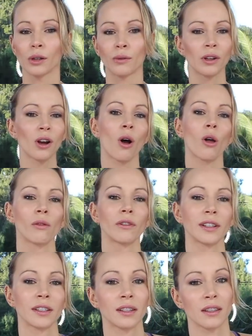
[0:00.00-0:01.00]
you want to
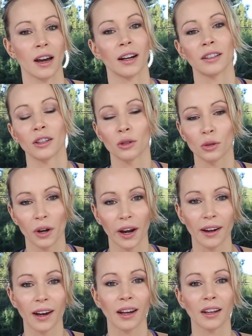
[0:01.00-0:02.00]
always start
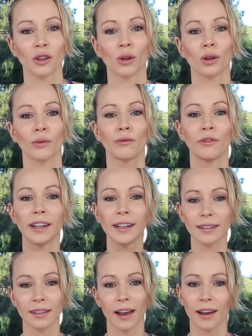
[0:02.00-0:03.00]
training your
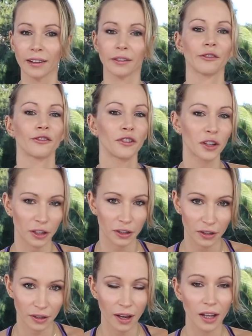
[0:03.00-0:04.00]
weak side
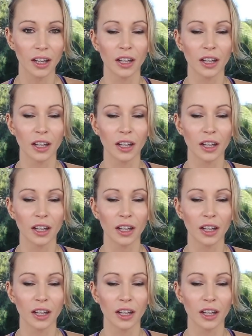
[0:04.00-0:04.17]
first.